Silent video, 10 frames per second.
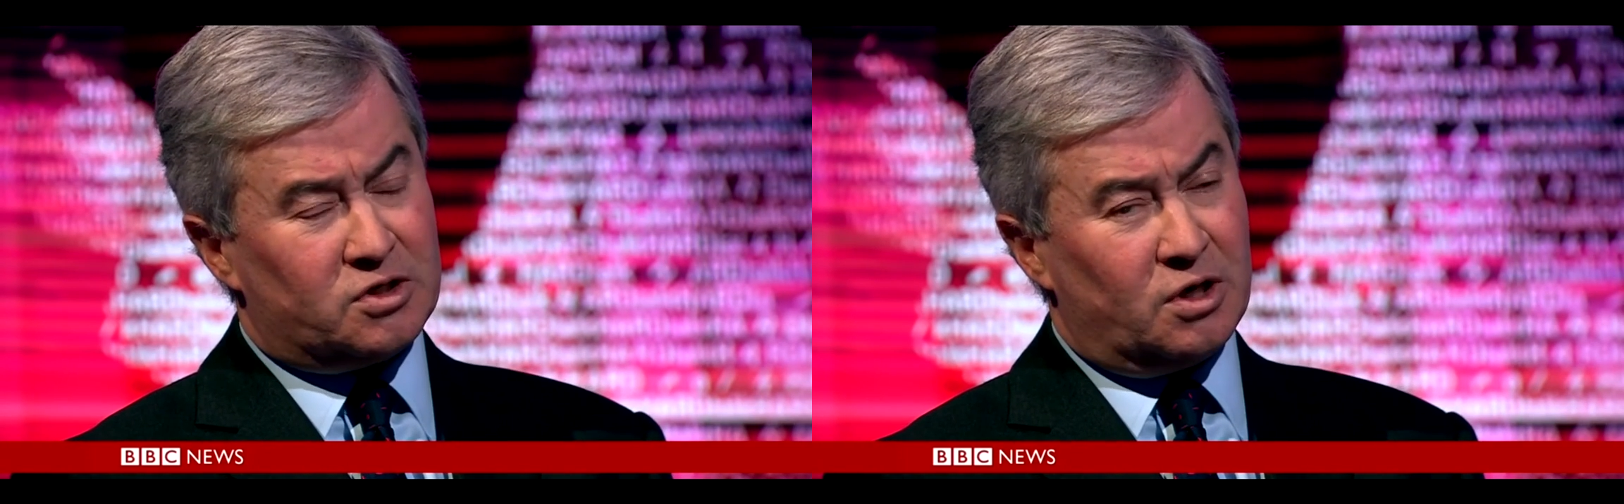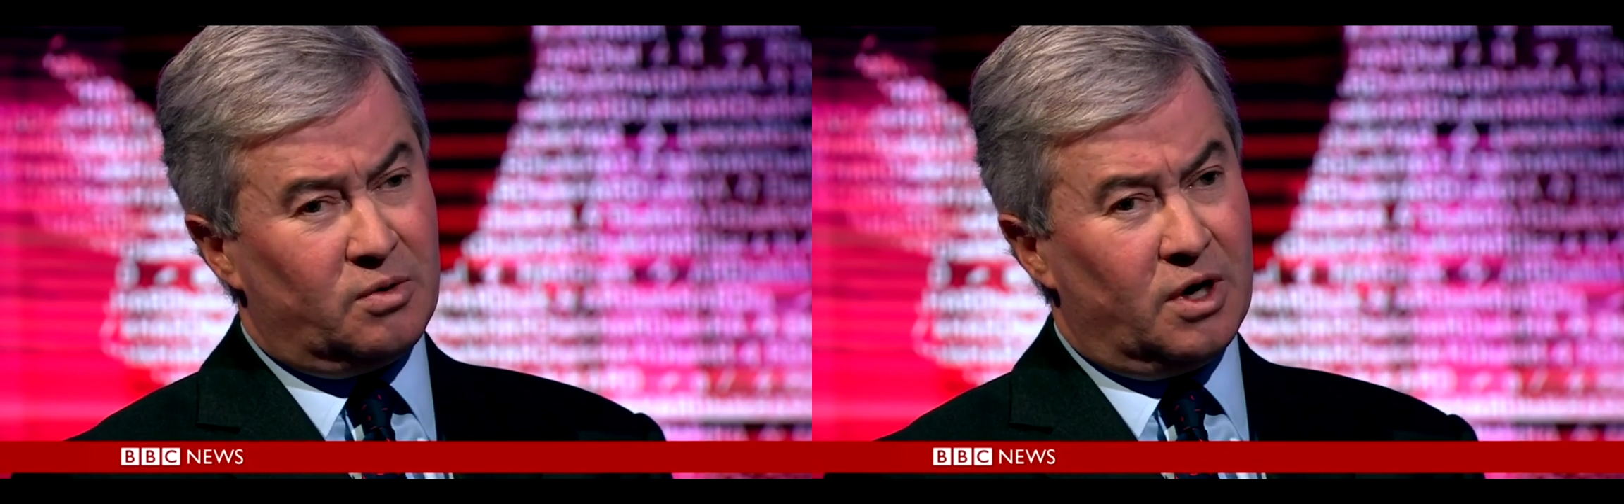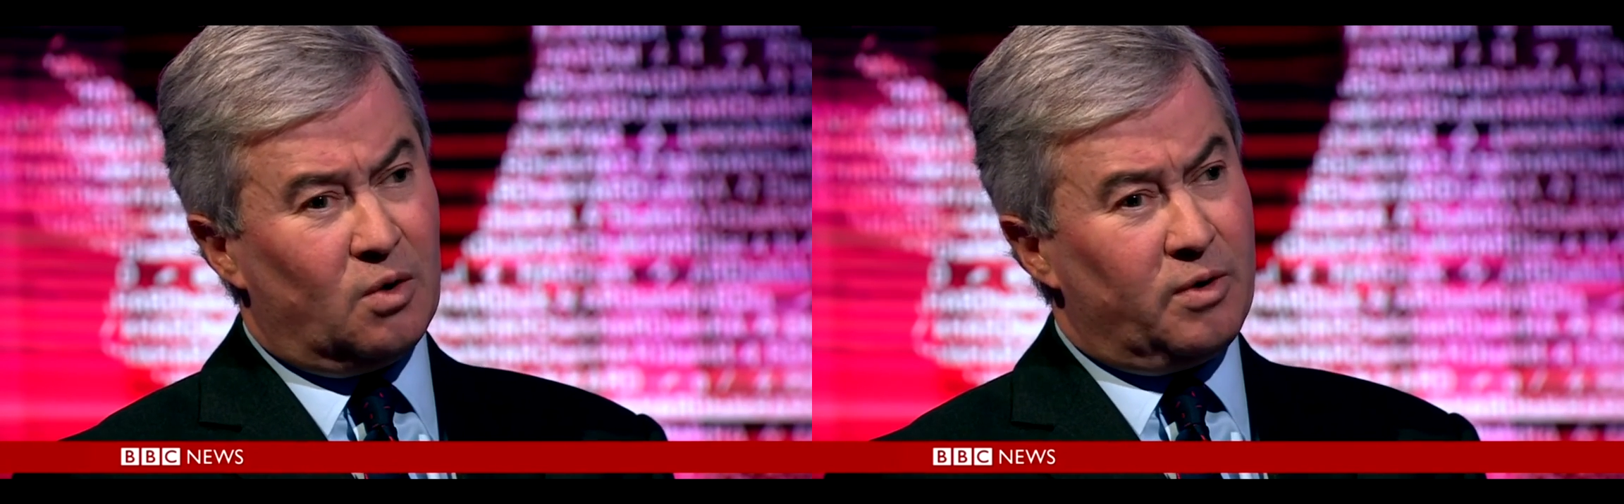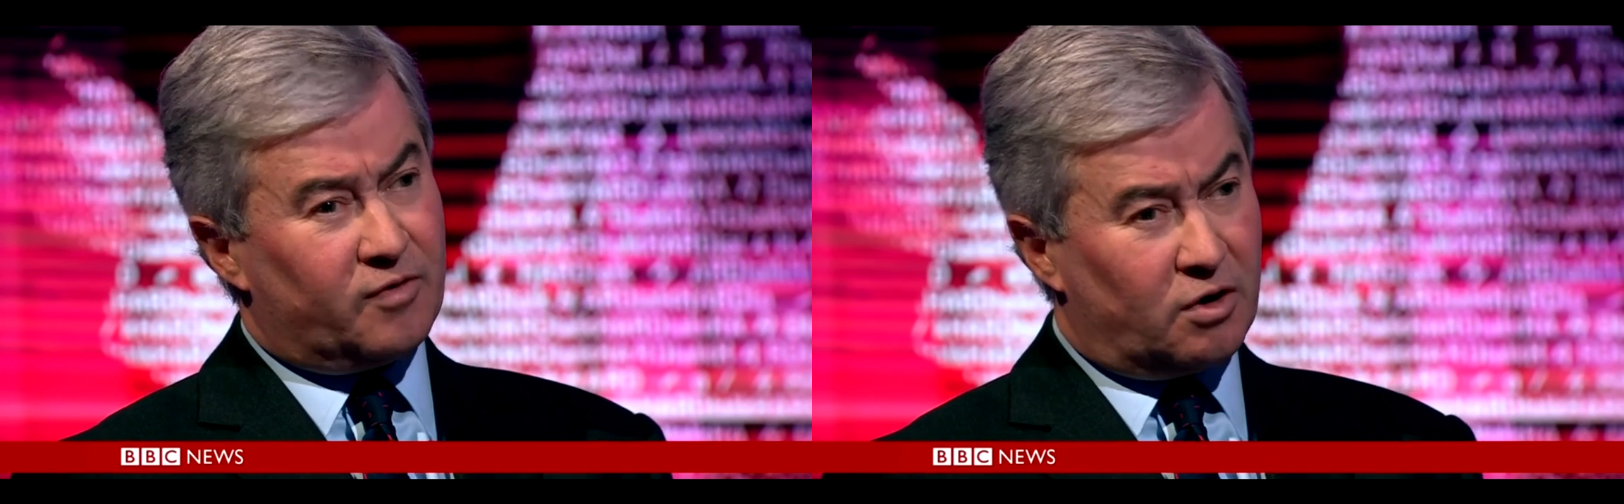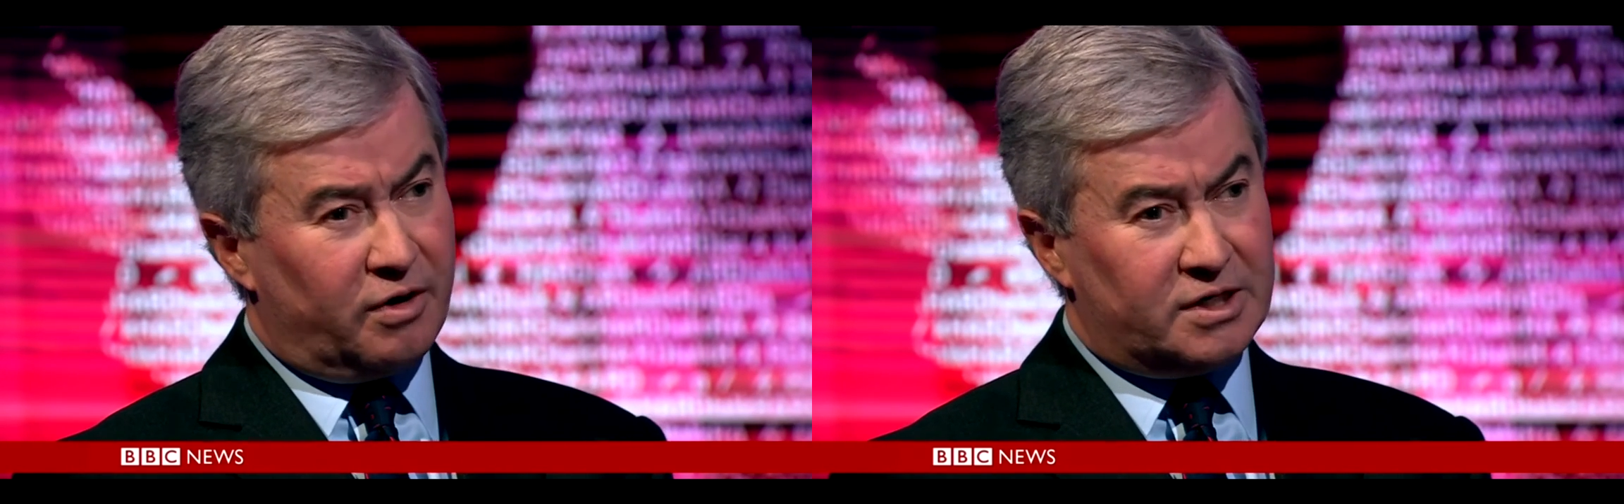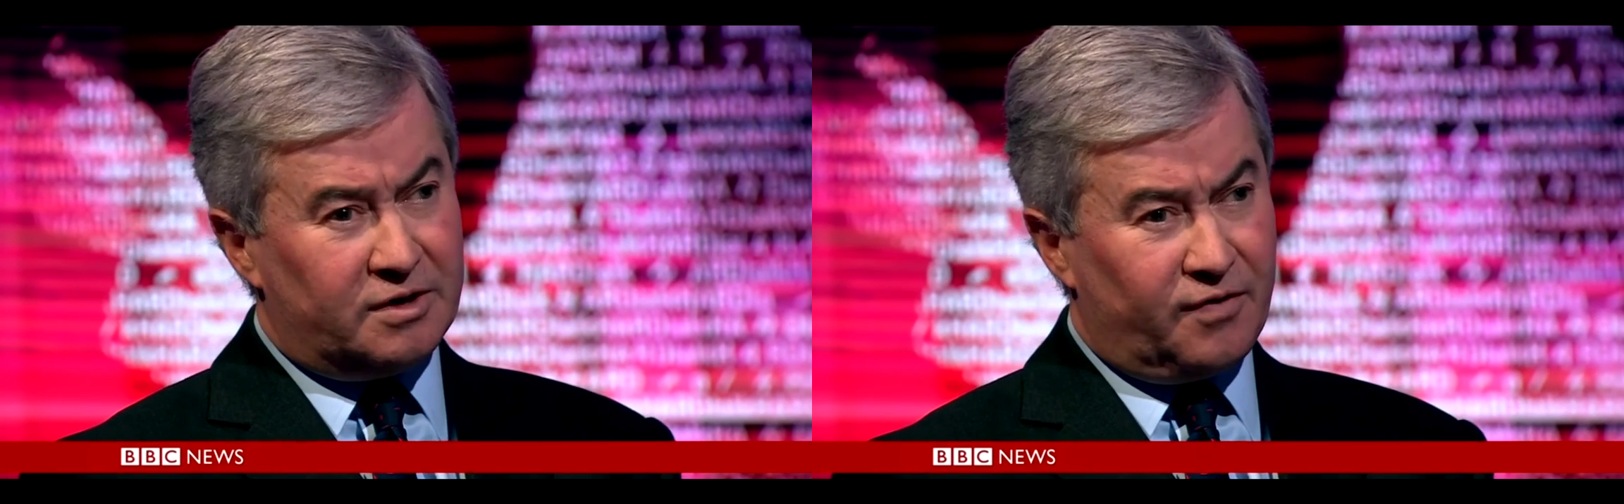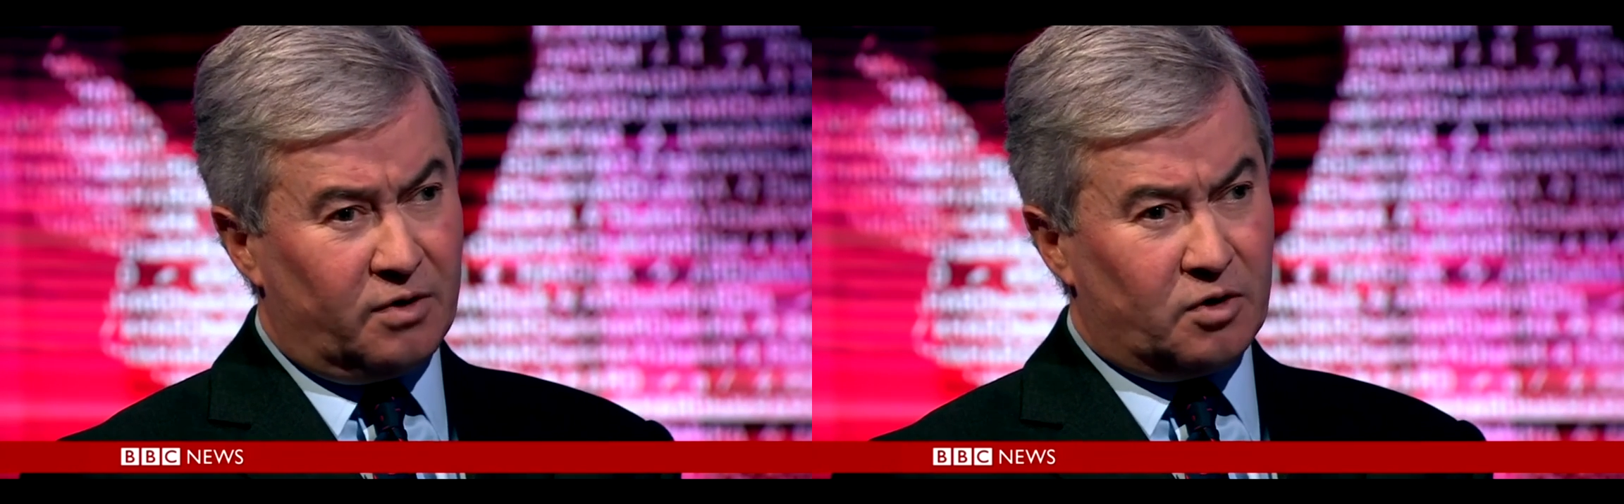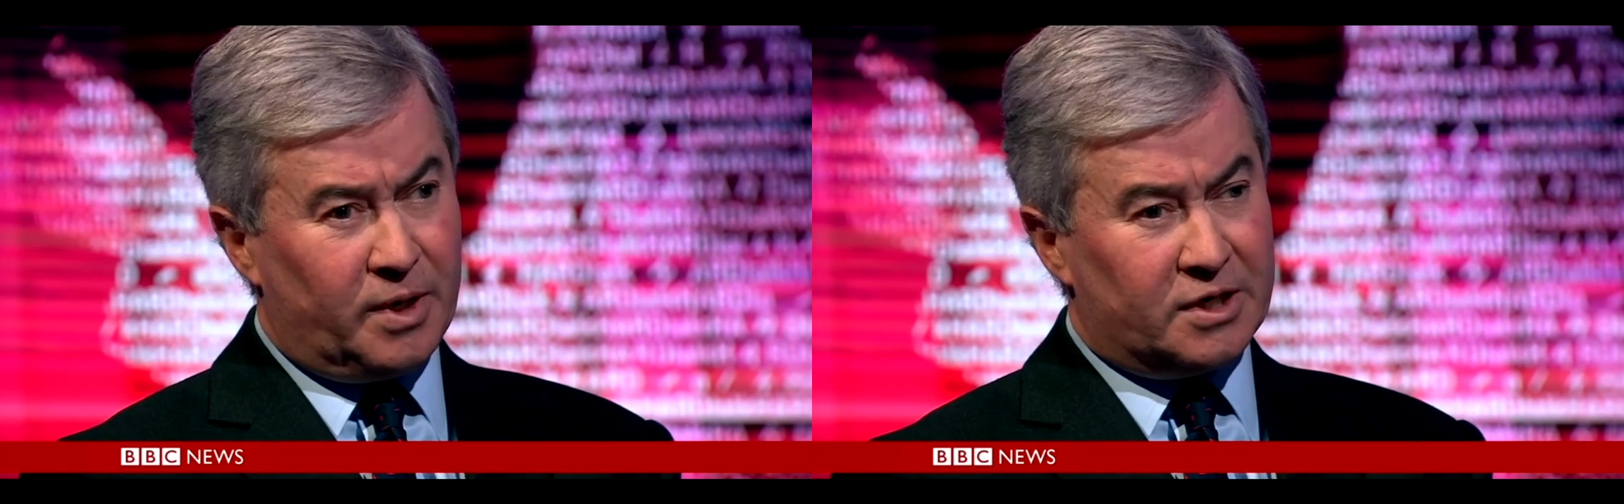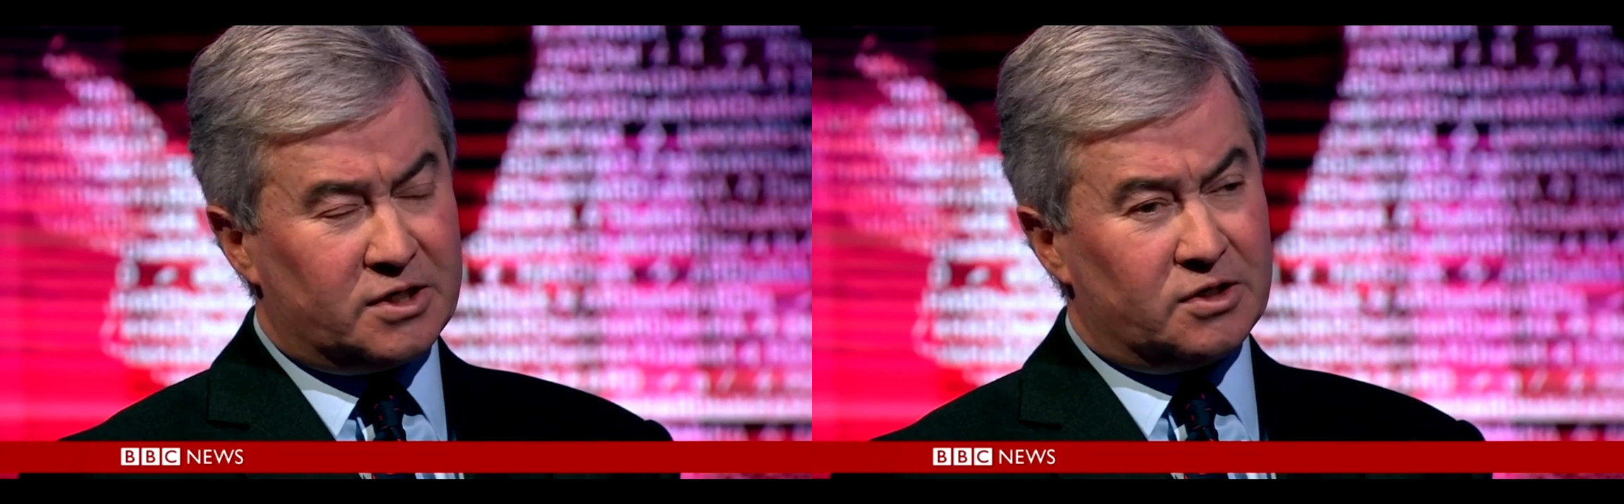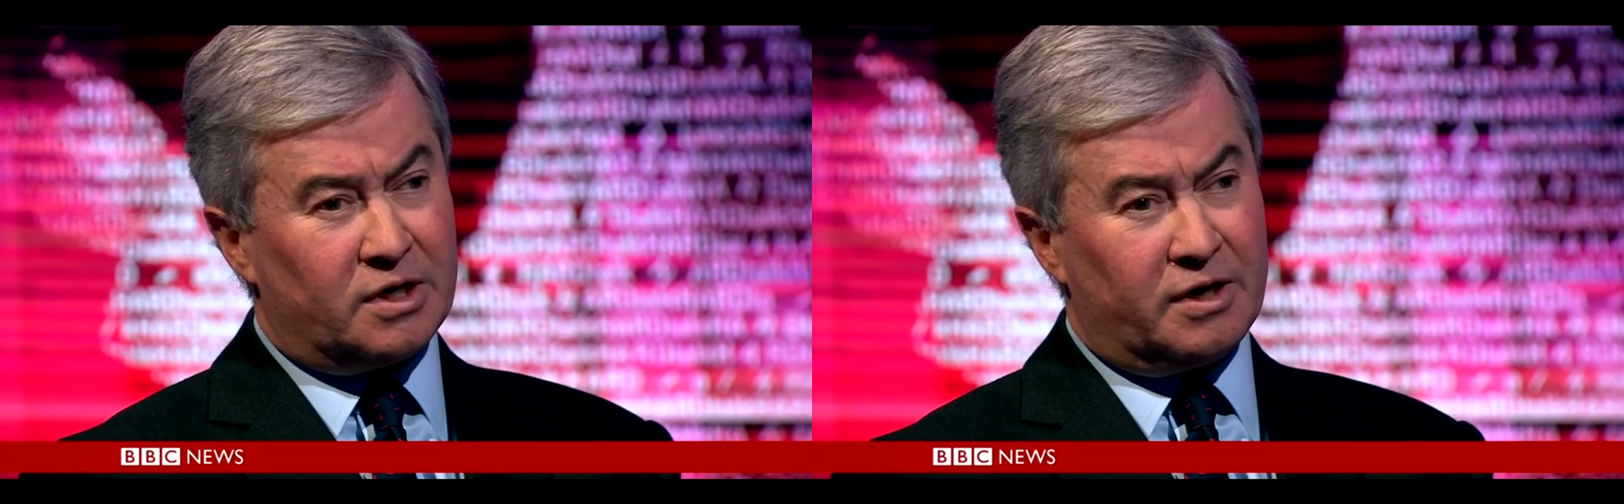So we've created vulnerabilities,